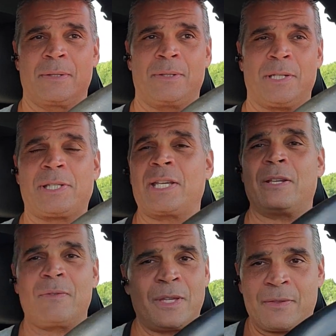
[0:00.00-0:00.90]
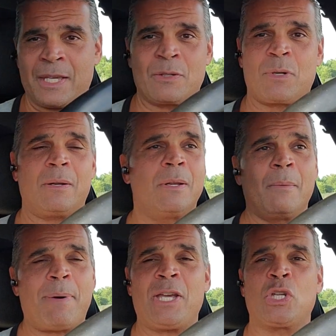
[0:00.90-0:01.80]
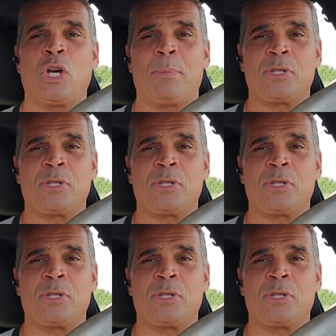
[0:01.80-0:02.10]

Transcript: Just like things when a patient opens